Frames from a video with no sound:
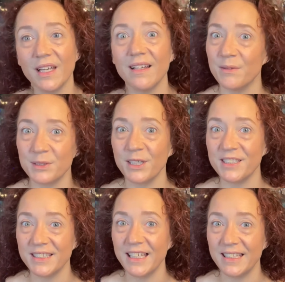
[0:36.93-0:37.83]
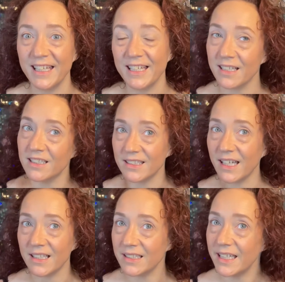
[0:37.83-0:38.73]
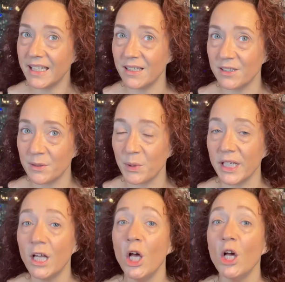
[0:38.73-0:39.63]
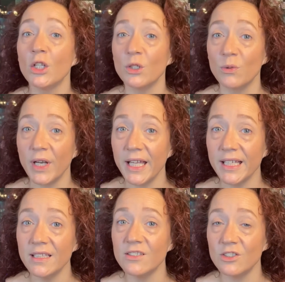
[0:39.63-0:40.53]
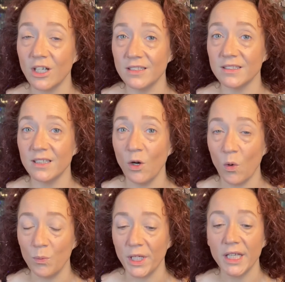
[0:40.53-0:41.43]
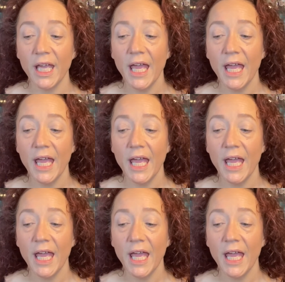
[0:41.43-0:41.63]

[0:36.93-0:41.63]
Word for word: I was going to say Leanna because I got Leanna on the brain. Lorraine Johnson Coleman.